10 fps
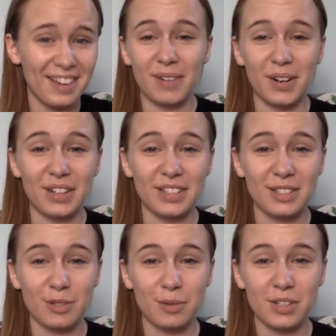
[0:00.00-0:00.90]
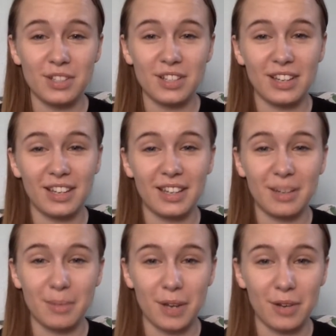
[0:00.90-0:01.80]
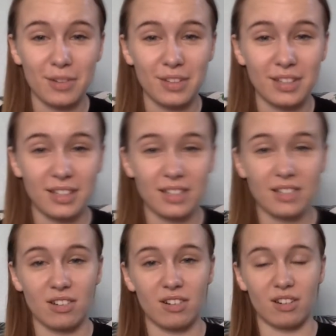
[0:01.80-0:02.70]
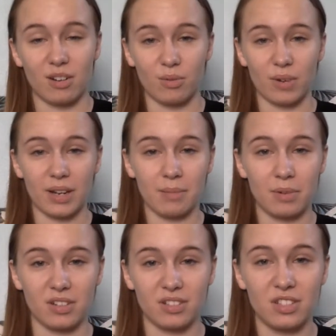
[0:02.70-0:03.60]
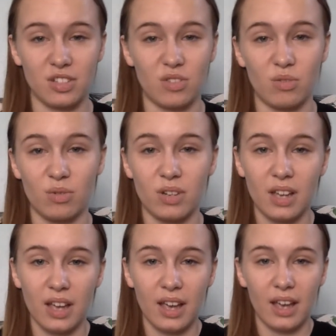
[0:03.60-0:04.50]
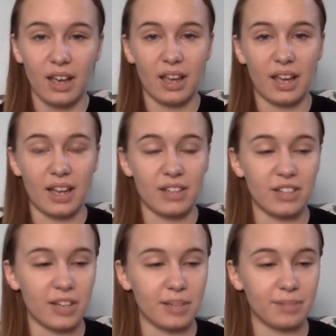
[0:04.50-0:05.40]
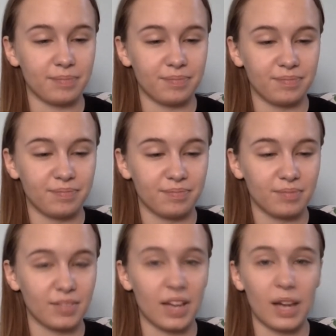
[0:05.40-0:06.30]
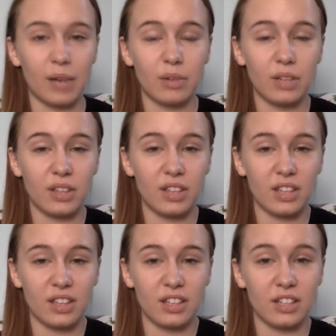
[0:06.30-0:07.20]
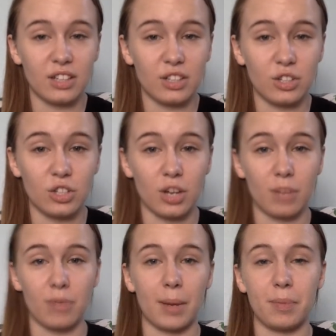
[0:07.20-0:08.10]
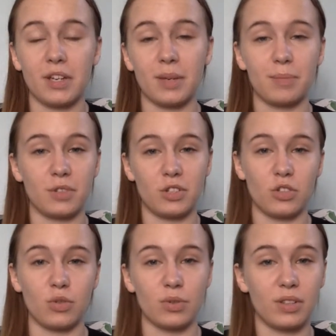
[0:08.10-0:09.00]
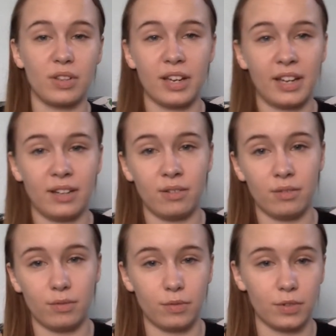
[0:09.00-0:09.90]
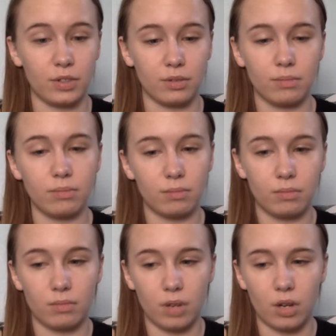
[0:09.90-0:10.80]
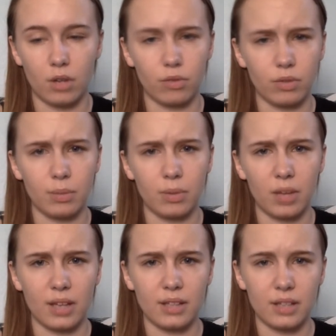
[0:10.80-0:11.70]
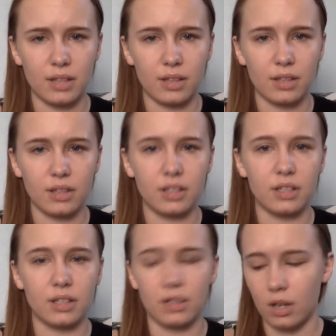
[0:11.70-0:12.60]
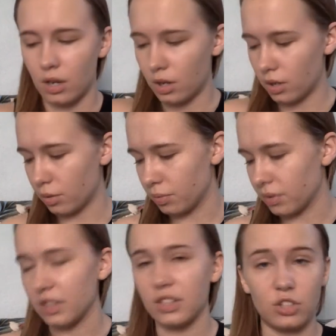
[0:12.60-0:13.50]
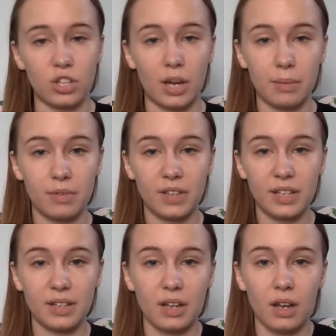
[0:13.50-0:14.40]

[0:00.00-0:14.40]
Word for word: Alright, so we are talking about the kids aren't alright part two. And um I really think they did a good job wrapping up the storyline for all three plots. I think they did a really good job of it.